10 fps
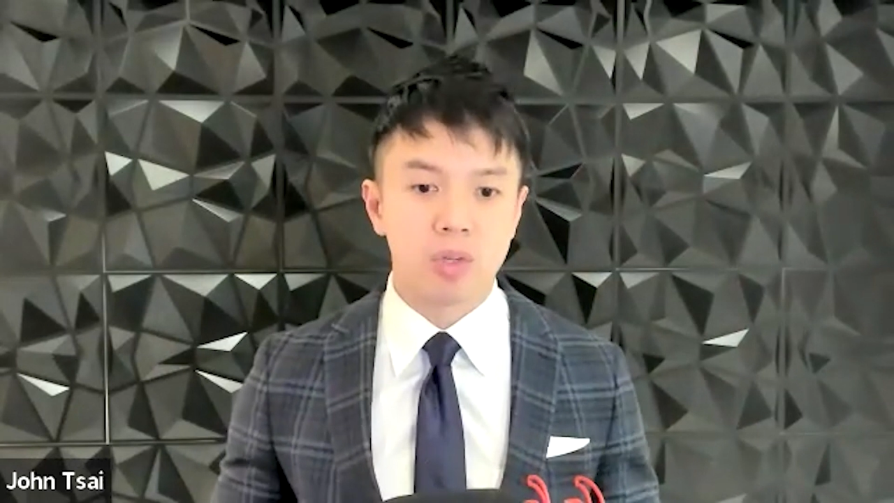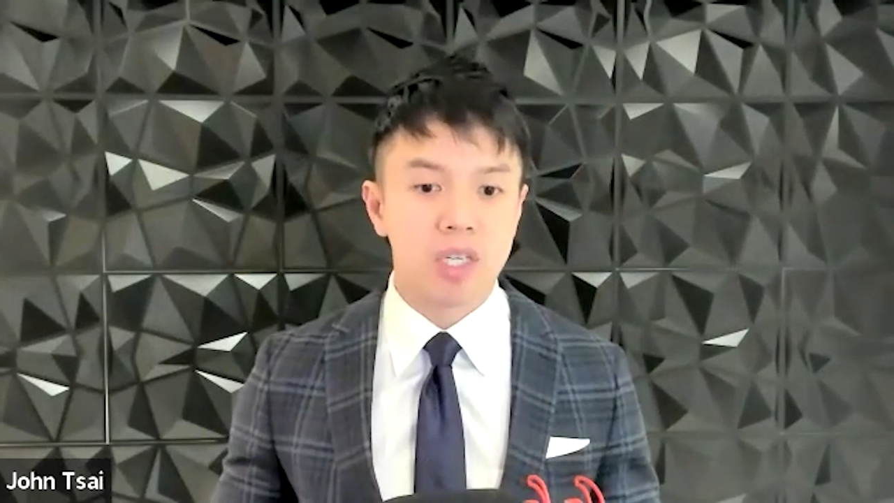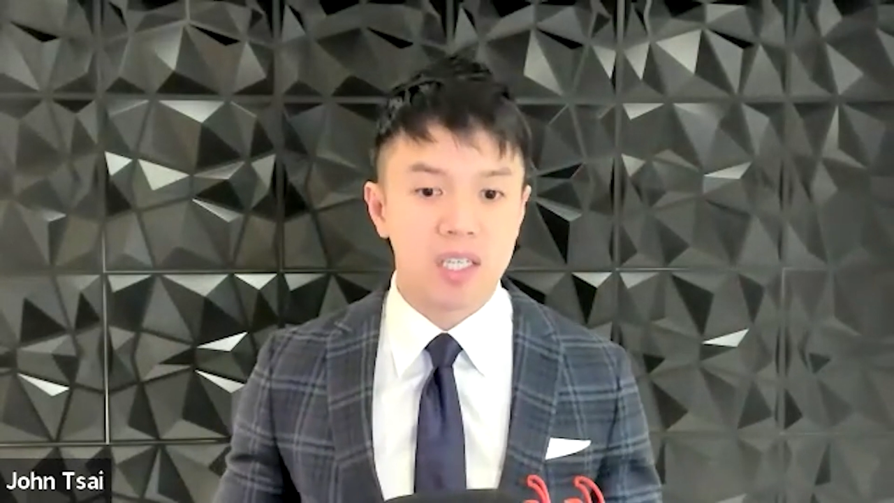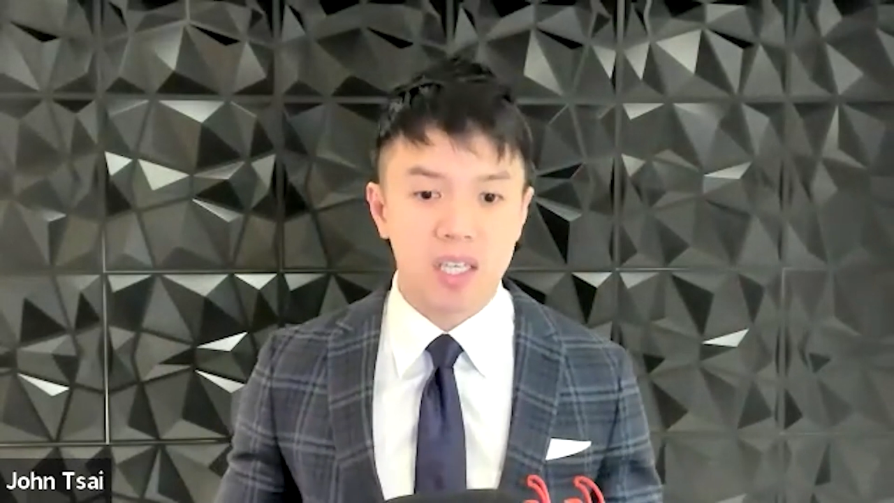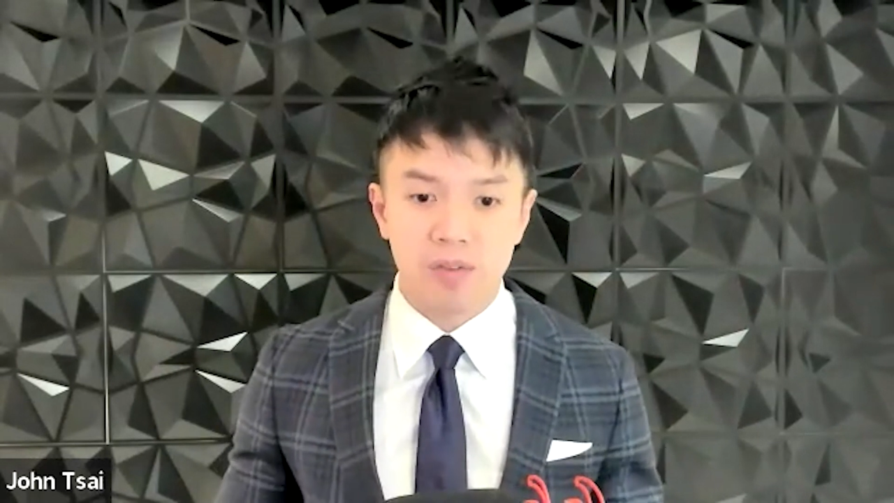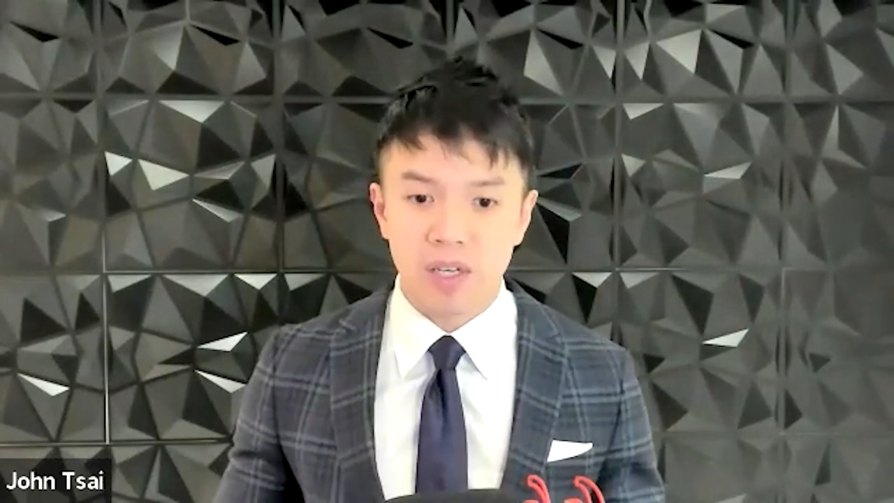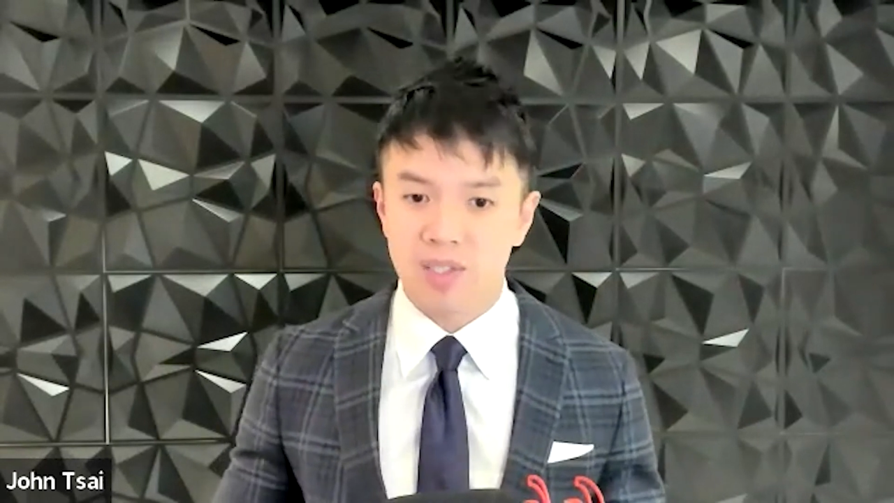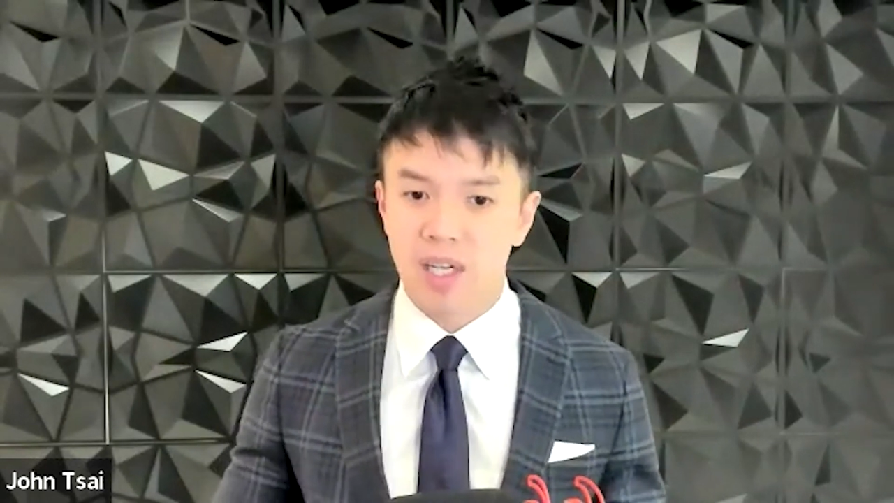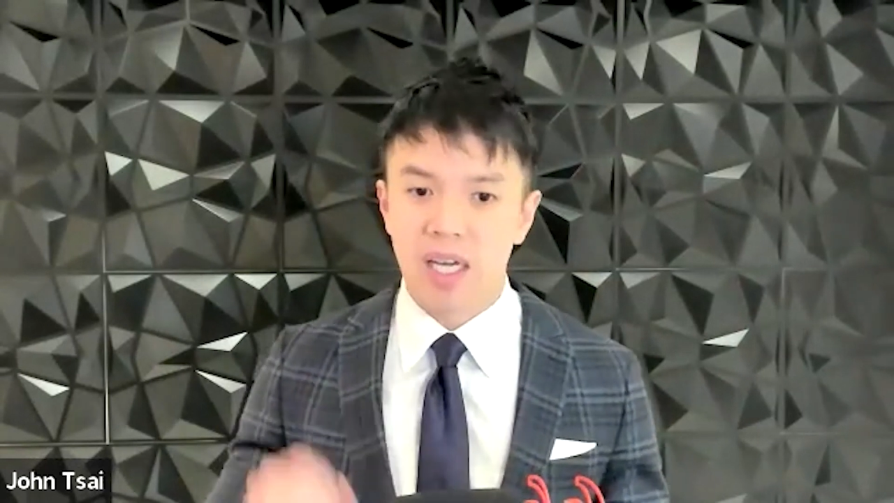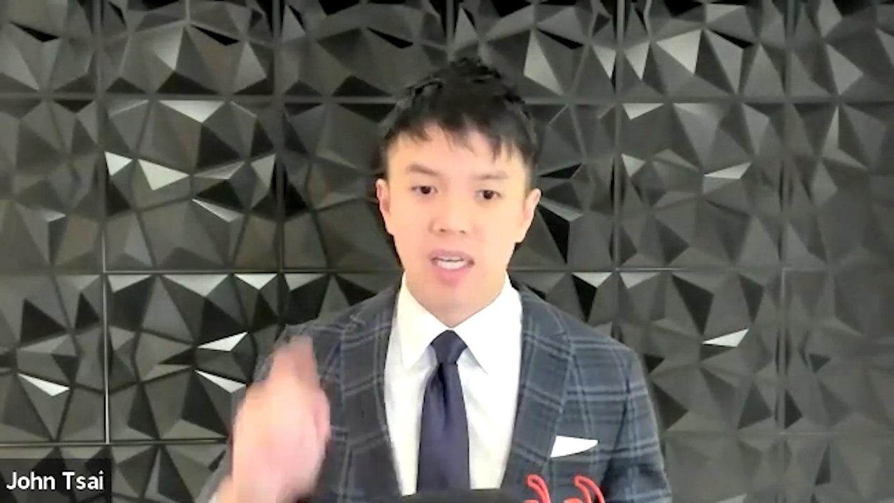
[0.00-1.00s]
were going to give
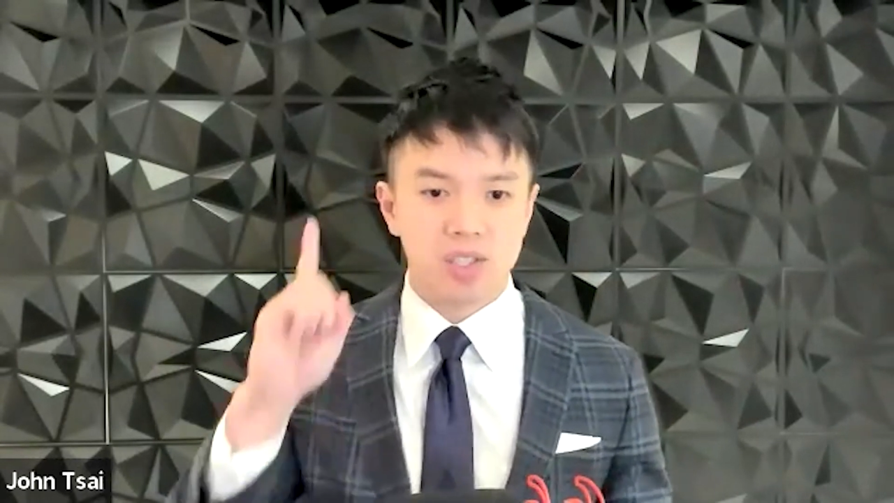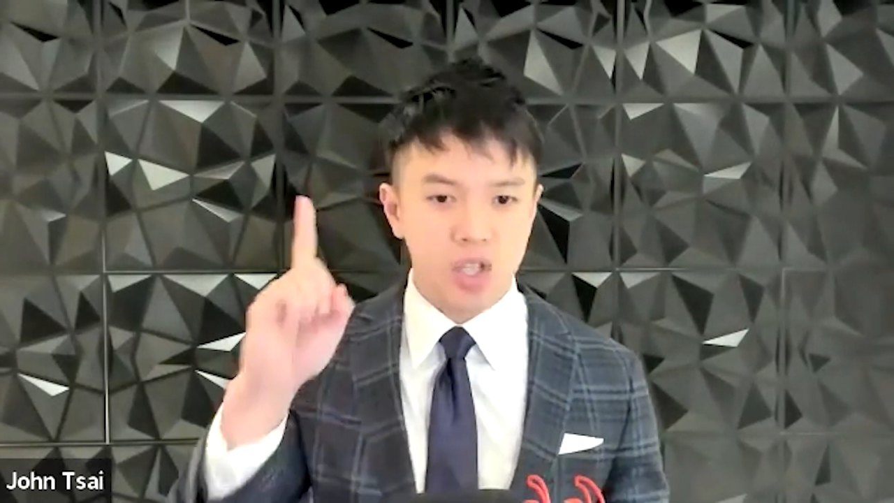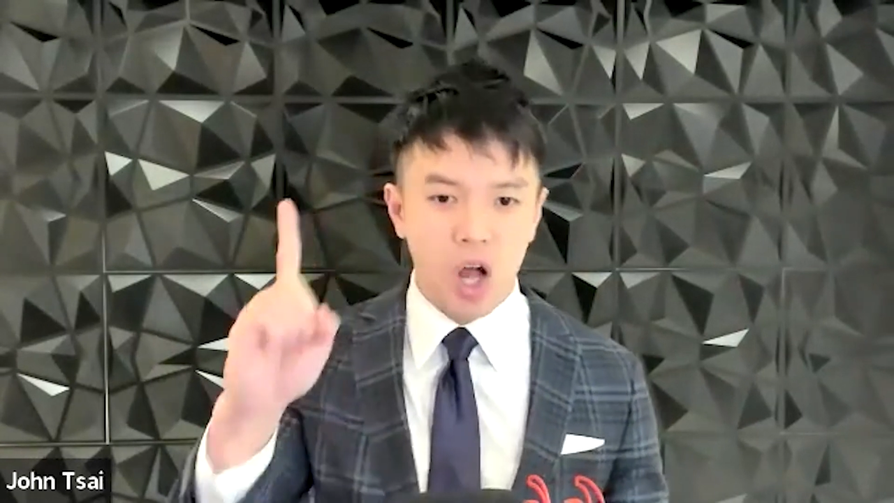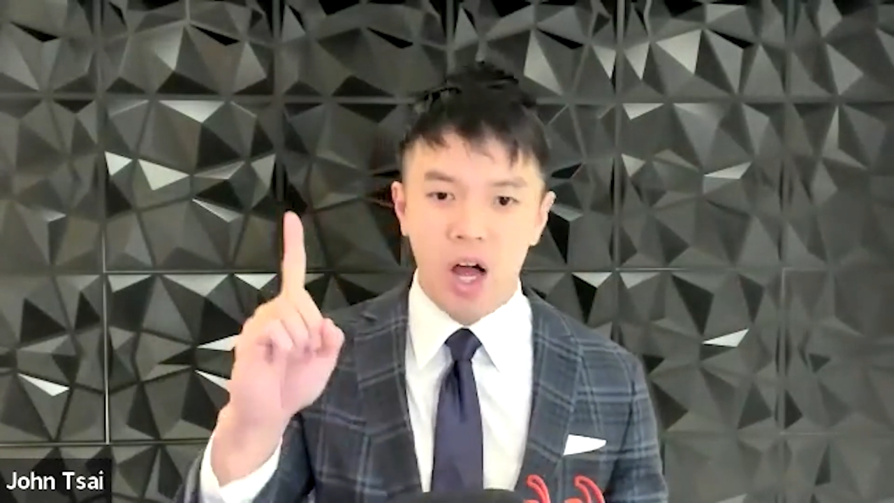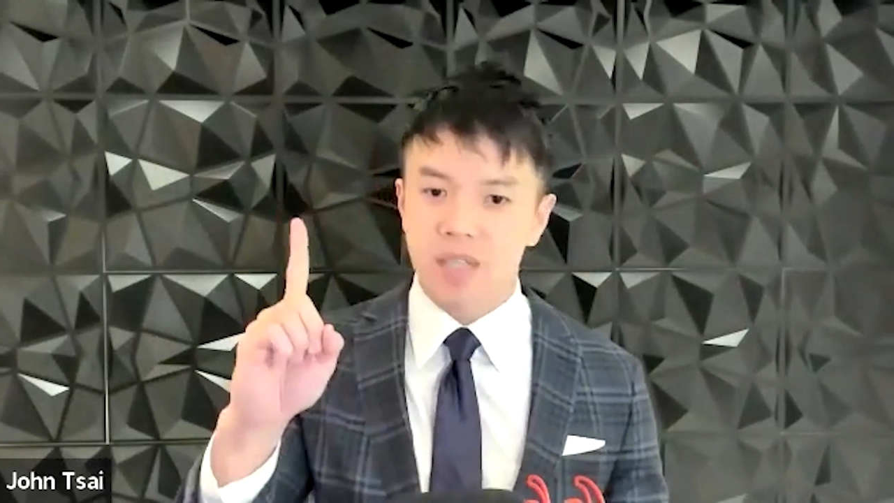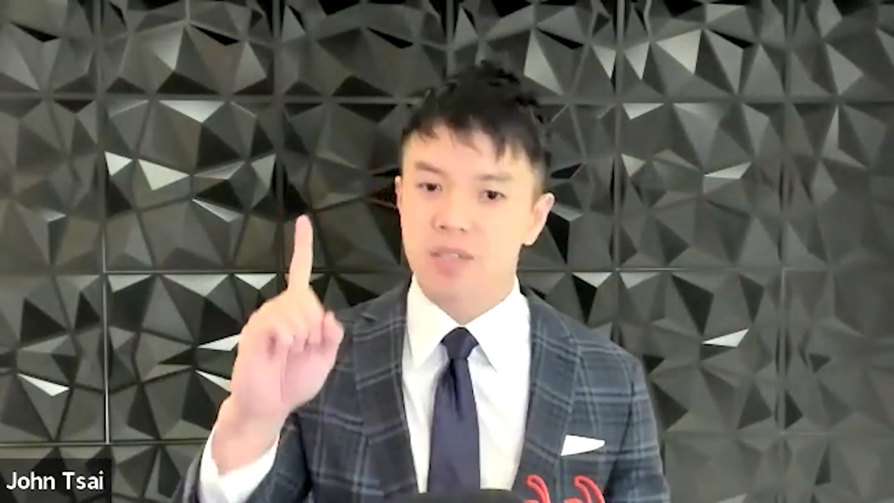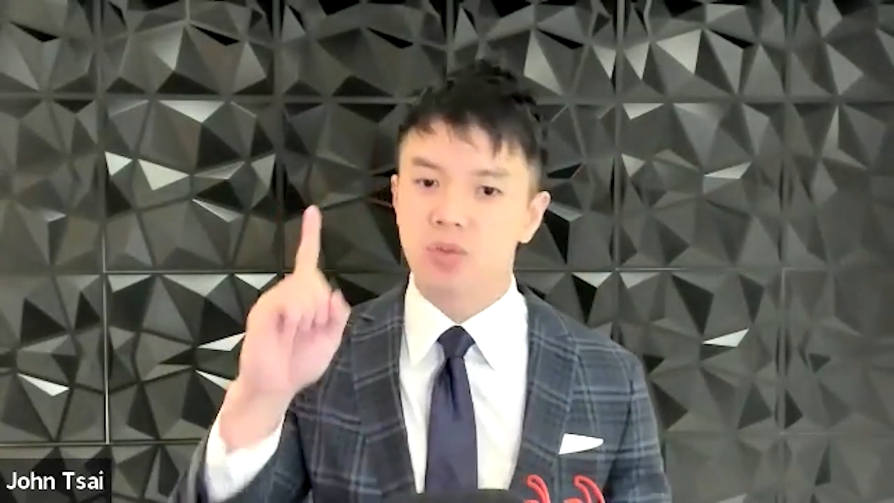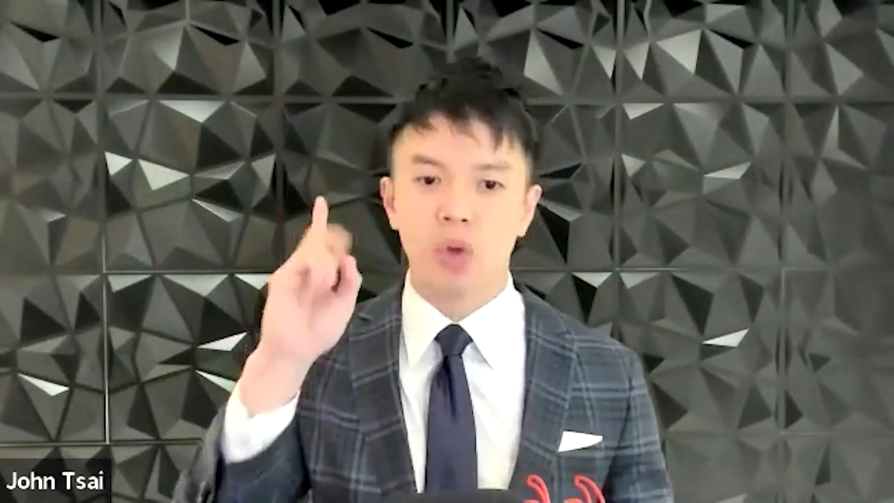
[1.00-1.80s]
us stocks,